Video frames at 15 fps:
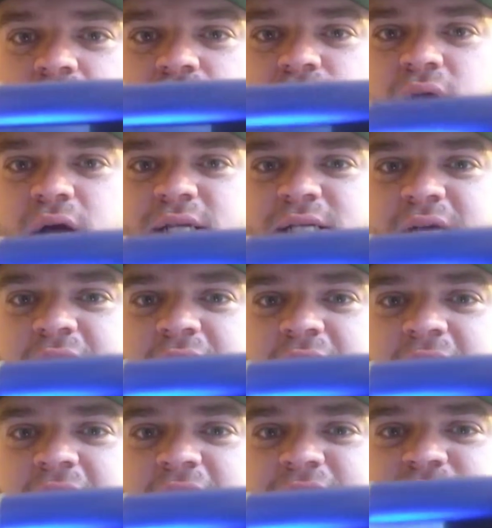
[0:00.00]
about a day
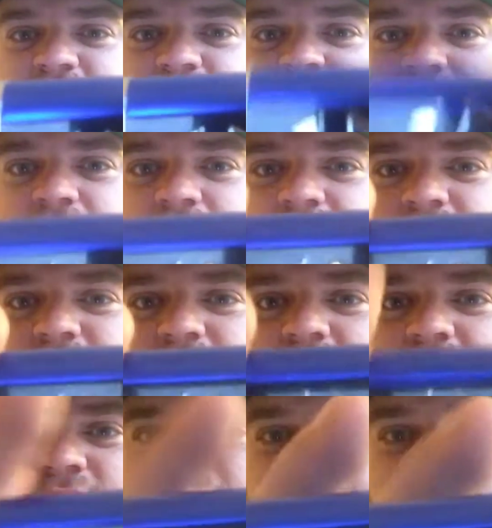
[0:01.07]
and a half now, and I
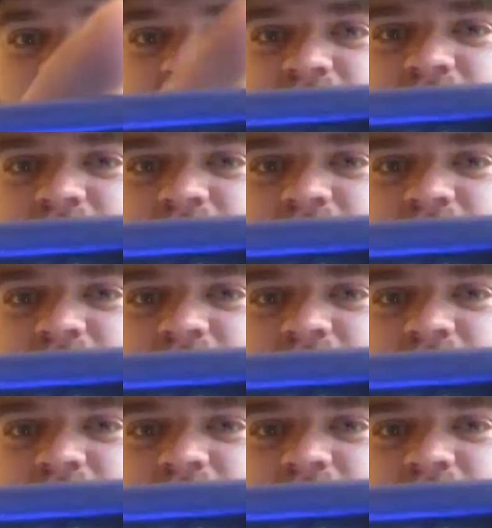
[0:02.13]
don't know if